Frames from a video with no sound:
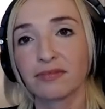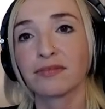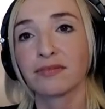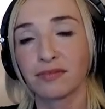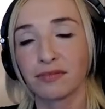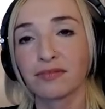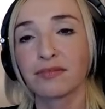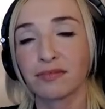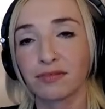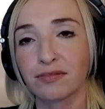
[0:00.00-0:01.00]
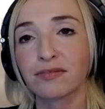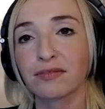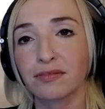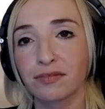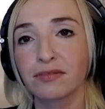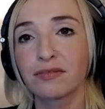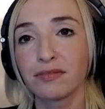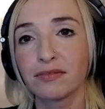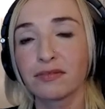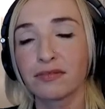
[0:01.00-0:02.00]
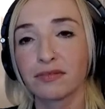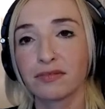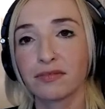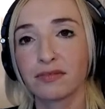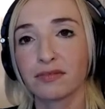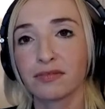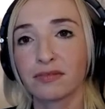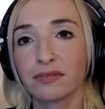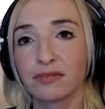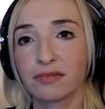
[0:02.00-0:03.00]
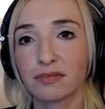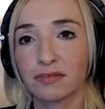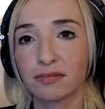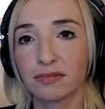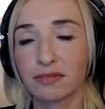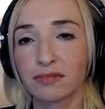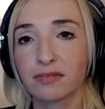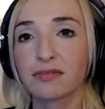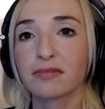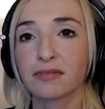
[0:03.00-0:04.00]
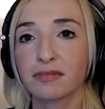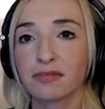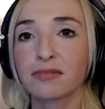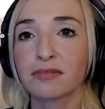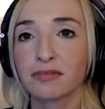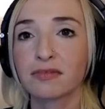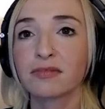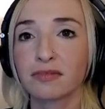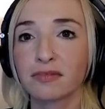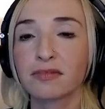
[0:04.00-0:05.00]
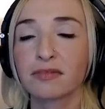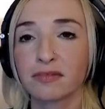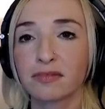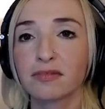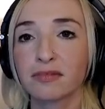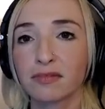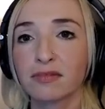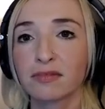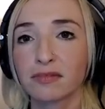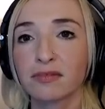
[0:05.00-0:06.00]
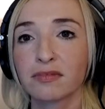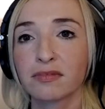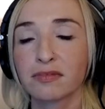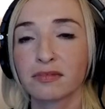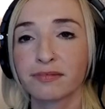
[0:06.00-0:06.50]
No words are spoken by the person on screen.